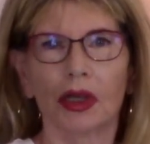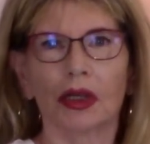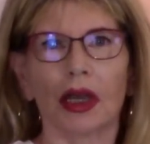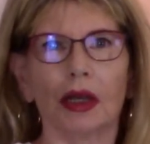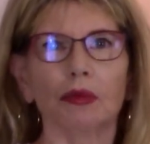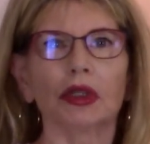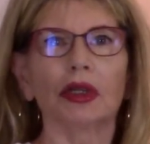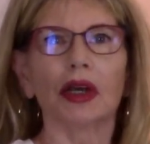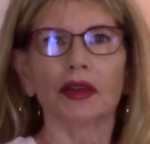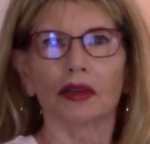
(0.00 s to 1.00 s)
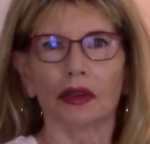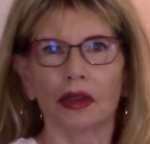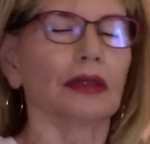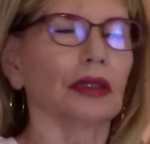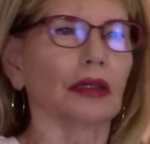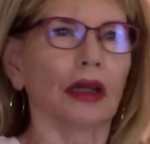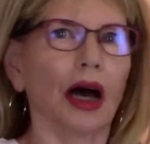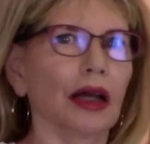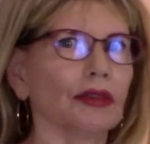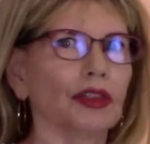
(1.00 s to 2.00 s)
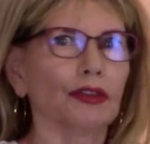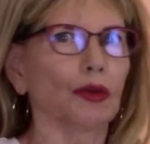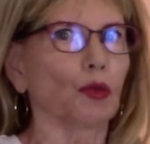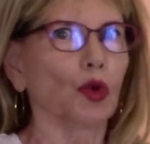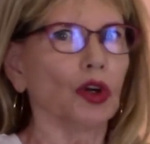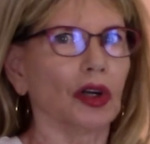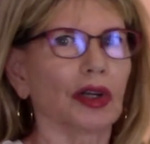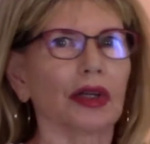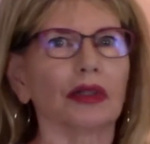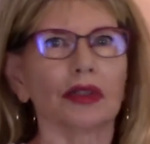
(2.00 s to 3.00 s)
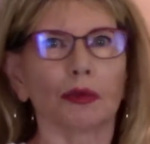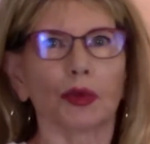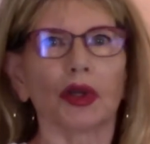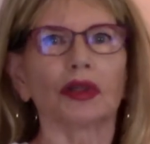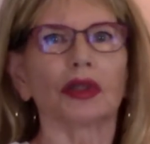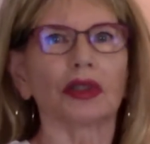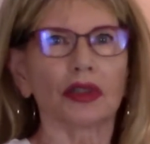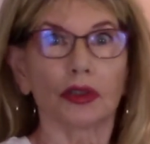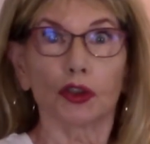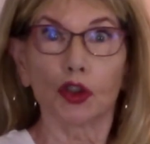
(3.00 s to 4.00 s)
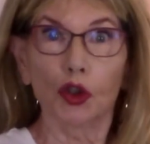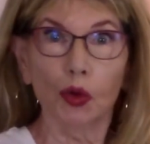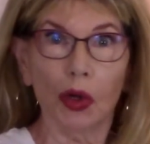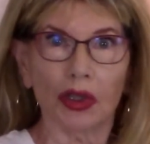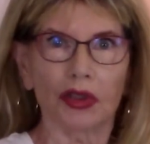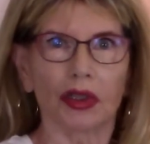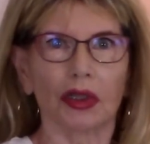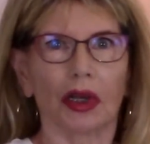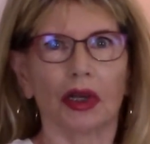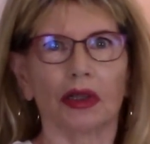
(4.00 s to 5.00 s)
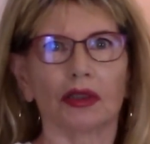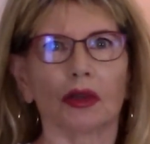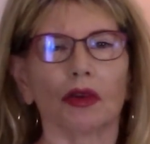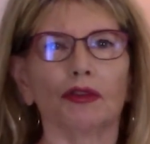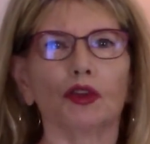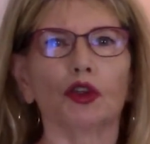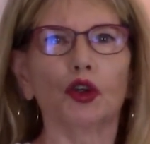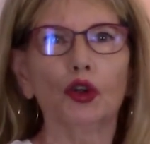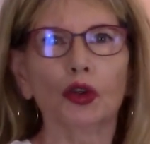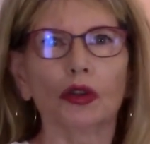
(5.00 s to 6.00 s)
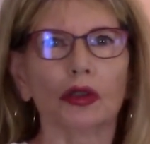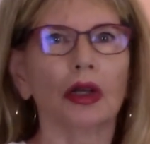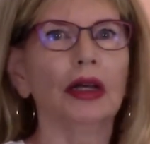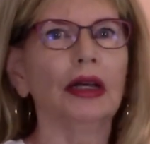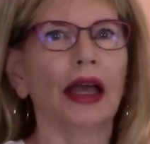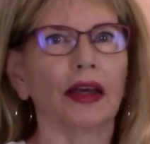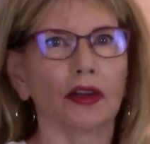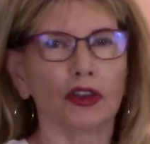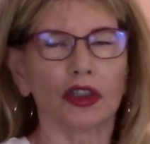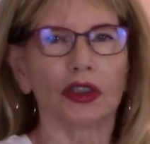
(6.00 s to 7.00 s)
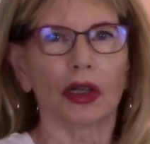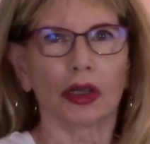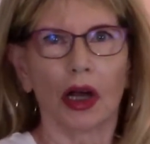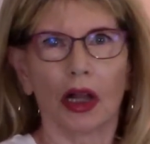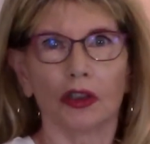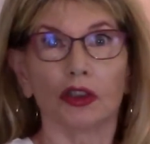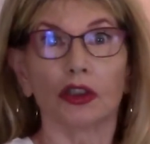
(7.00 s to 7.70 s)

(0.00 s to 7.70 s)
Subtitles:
came together, did a lot of different work to bring this to us today. So if you Google energy psychology,